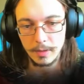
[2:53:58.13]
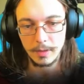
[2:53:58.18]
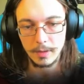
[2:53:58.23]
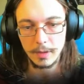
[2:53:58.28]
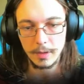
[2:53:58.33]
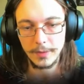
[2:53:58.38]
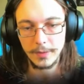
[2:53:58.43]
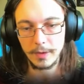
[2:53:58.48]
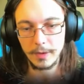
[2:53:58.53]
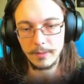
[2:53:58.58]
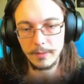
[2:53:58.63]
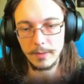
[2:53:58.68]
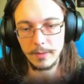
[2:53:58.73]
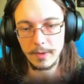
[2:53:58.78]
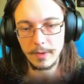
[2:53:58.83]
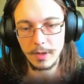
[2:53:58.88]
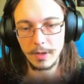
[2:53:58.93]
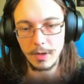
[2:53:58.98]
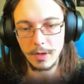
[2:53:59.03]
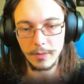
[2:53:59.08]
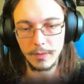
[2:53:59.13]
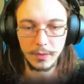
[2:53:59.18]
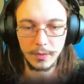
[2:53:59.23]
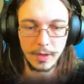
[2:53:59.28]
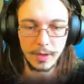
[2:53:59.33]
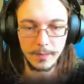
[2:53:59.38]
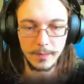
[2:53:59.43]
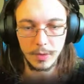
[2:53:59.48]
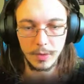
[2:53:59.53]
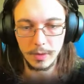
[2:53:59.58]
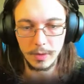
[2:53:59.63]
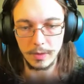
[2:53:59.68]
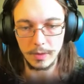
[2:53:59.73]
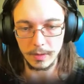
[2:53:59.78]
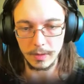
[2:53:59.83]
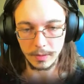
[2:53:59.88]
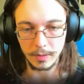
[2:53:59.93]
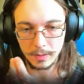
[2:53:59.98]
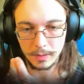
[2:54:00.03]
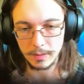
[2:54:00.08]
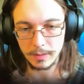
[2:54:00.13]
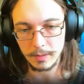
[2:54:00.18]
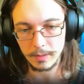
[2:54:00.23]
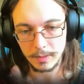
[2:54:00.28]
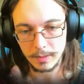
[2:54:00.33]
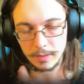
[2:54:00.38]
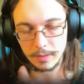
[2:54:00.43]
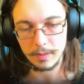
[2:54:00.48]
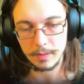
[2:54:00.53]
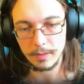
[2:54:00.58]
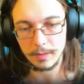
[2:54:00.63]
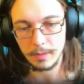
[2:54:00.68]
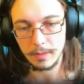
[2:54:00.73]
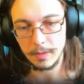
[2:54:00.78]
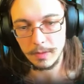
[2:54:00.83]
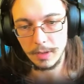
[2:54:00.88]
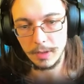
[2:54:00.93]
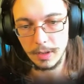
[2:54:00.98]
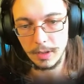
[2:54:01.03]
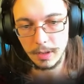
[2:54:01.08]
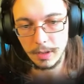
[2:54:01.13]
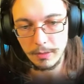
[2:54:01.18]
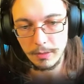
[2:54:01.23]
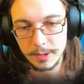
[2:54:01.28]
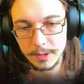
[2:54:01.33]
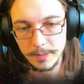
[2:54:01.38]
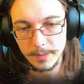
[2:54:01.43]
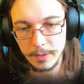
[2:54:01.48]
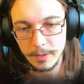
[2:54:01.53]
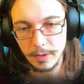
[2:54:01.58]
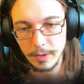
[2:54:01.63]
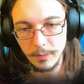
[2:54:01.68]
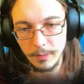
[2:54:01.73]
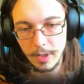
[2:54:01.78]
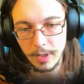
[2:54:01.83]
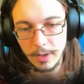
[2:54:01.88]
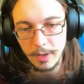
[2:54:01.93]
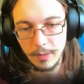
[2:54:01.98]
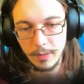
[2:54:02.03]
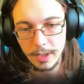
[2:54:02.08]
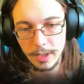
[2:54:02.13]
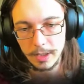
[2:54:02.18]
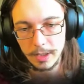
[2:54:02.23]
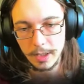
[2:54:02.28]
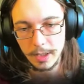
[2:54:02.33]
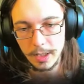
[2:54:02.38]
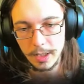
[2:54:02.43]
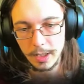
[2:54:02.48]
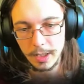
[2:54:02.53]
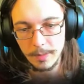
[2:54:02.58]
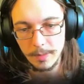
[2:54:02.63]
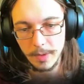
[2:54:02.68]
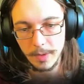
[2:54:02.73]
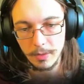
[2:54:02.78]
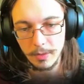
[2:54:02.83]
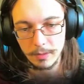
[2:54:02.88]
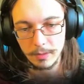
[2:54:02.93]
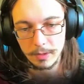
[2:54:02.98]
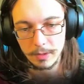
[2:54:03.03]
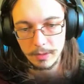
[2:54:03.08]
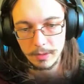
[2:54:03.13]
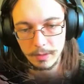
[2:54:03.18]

I thought we were gonna go through that portal. No. And then go explore. Why? Why did I need the boat?